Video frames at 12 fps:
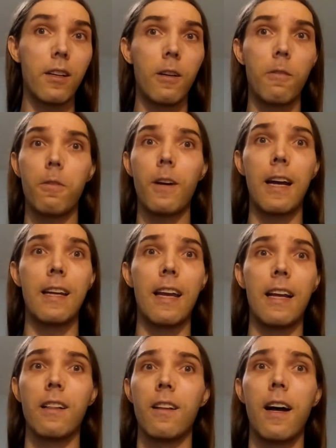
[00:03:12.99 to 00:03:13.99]
couldn't find
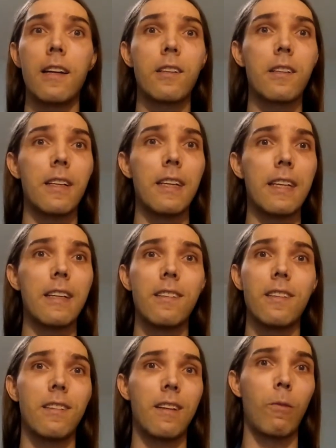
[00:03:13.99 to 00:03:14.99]
a logically
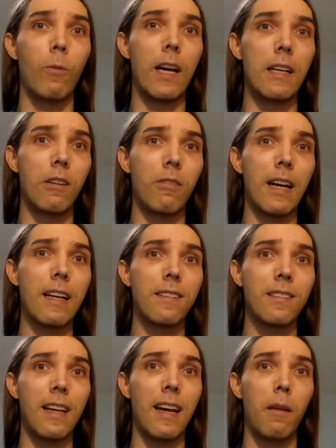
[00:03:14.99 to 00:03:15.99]
consistent way to
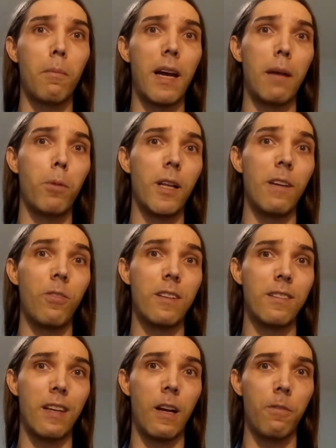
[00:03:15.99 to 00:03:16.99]
reconcile my belief
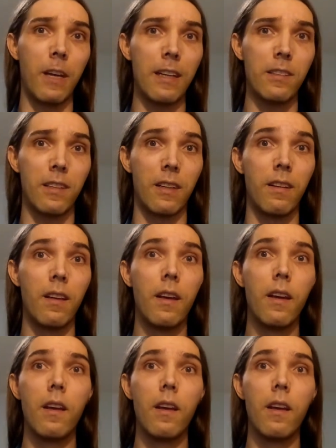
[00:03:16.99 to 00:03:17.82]
in salvation